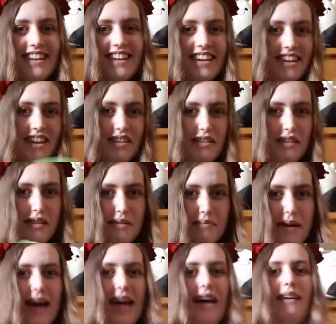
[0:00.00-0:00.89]
This is the
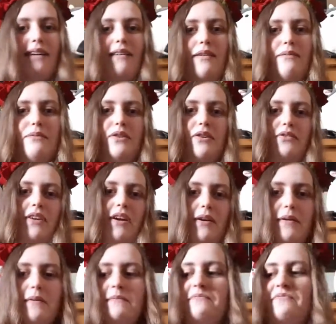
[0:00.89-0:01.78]
bag. Put it
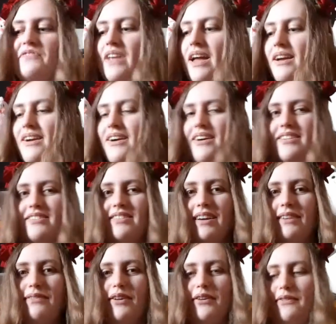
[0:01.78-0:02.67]
here. I got
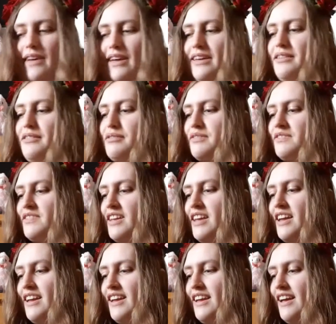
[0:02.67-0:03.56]
quite a few things.
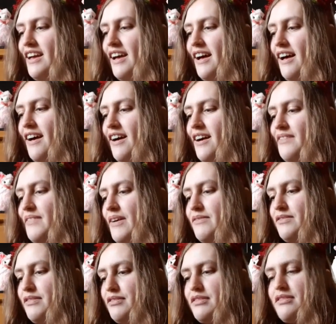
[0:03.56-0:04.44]
Um,
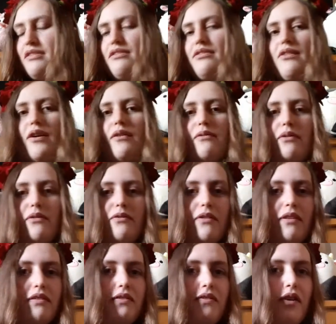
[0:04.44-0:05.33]
I'm just going to start with
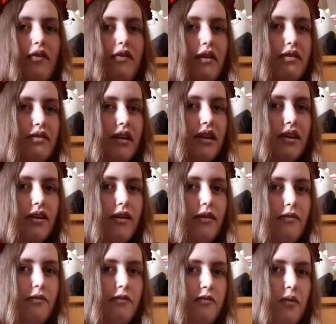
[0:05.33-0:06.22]
a few things I got
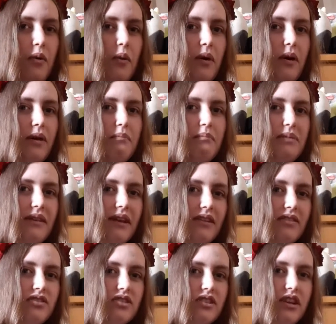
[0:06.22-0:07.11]
for
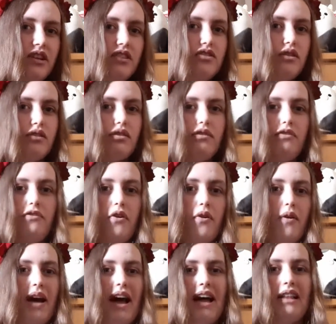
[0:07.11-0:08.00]
potentially just for
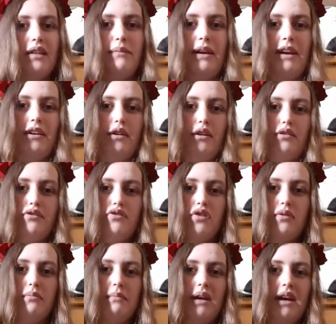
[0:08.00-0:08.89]
a Halloween
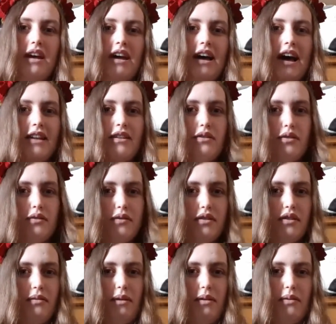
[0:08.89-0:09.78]
costume. I don't know if it's
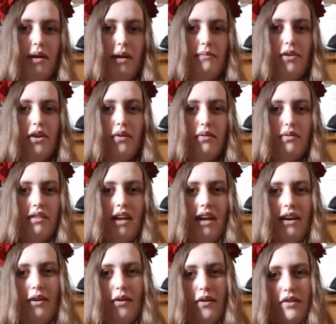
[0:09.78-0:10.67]
going to be the one I'm
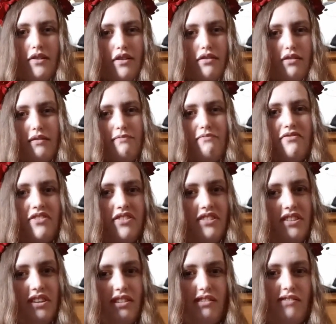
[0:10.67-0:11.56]
using or just,
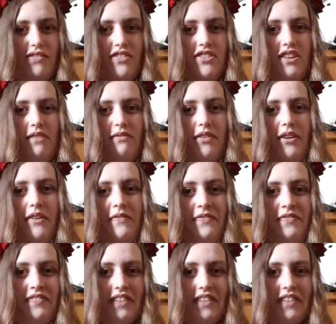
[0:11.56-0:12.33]
just in general.